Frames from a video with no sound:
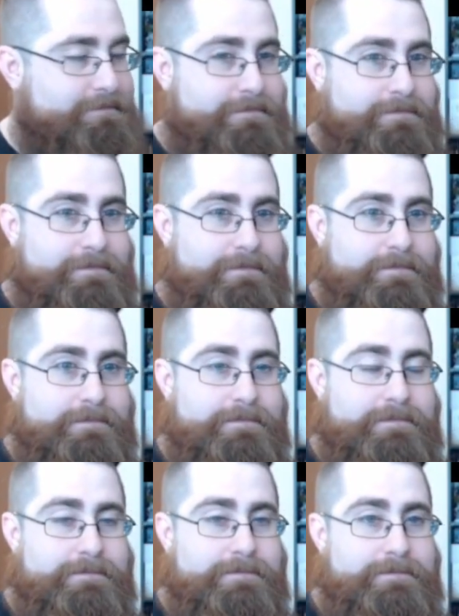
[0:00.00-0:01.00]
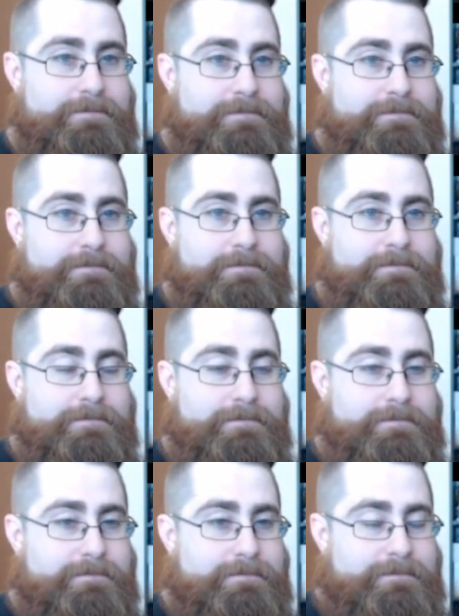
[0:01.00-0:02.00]

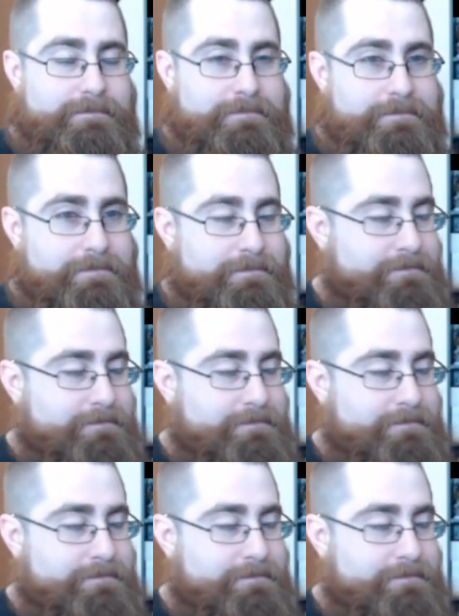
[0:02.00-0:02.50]
[no speech]